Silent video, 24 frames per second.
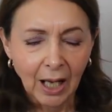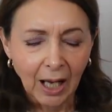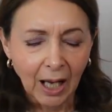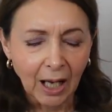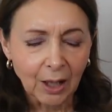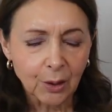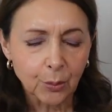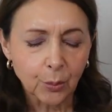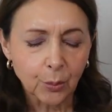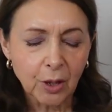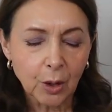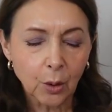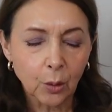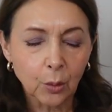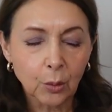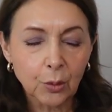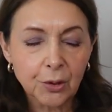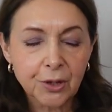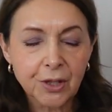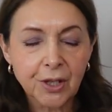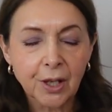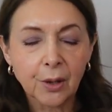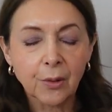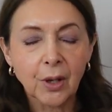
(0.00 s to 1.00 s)
And we
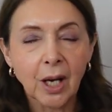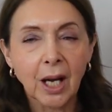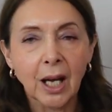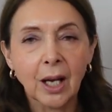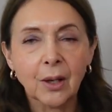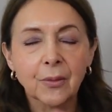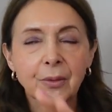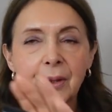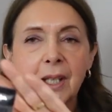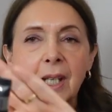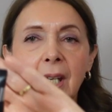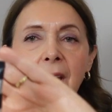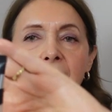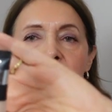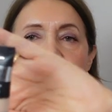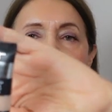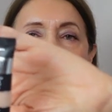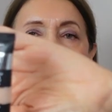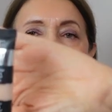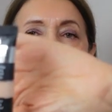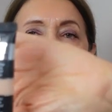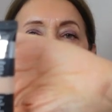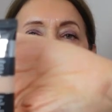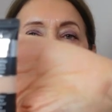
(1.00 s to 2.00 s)
also have the
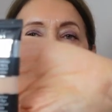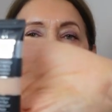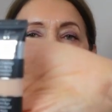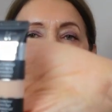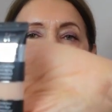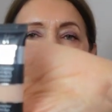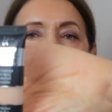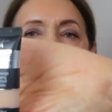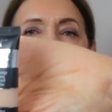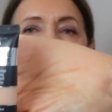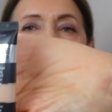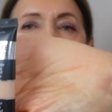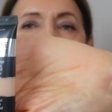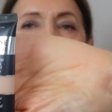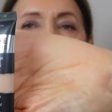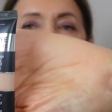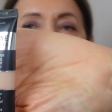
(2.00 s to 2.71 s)
IT Cosmetics